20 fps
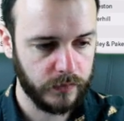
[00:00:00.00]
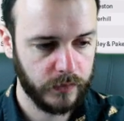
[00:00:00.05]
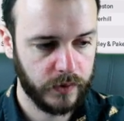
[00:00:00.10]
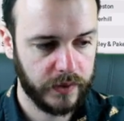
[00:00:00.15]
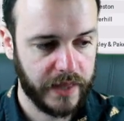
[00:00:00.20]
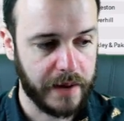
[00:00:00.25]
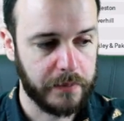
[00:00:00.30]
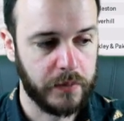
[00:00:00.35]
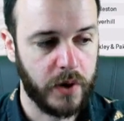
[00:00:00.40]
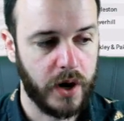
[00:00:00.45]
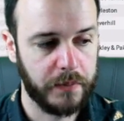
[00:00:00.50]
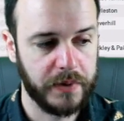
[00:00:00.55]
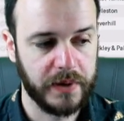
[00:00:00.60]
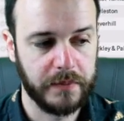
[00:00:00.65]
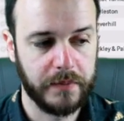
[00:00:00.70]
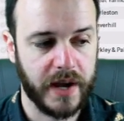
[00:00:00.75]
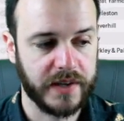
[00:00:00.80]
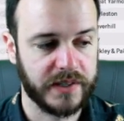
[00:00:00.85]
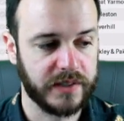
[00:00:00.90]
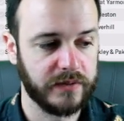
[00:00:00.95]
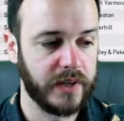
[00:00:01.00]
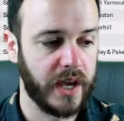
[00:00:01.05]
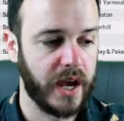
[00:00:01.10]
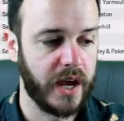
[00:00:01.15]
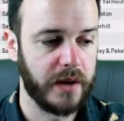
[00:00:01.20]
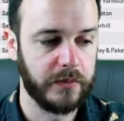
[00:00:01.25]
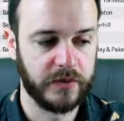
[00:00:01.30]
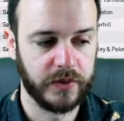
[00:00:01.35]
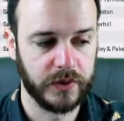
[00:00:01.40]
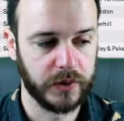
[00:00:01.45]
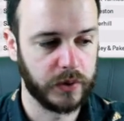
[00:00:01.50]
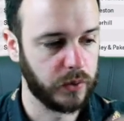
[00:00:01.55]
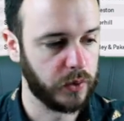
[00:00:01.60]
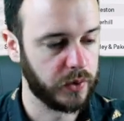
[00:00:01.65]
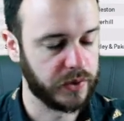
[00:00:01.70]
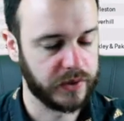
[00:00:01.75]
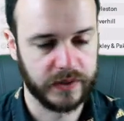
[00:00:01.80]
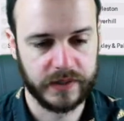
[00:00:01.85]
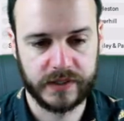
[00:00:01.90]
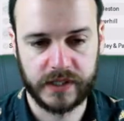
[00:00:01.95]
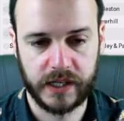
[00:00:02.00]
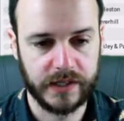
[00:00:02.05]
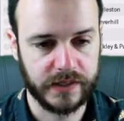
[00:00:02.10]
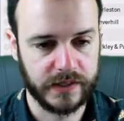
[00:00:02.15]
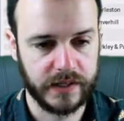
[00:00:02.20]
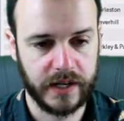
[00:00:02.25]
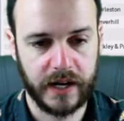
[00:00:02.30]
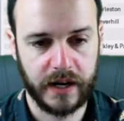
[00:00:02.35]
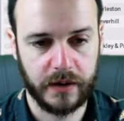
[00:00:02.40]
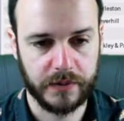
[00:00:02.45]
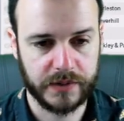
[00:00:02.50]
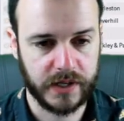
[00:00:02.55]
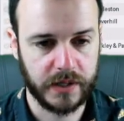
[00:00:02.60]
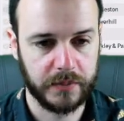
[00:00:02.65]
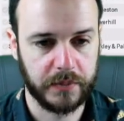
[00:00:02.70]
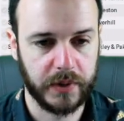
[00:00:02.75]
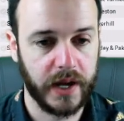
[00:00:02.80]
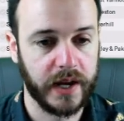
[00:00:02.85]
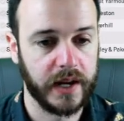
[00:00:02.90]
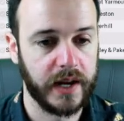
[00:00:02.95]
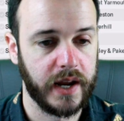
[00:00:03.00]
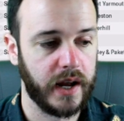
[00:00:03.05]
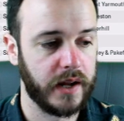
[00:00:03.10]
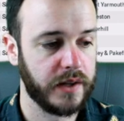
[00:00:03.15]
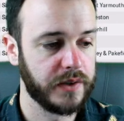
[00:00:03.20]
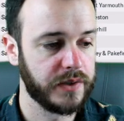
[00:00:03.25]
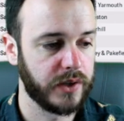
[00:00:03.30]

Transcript: That might be a massive game for the course of the season, how it's going to play out.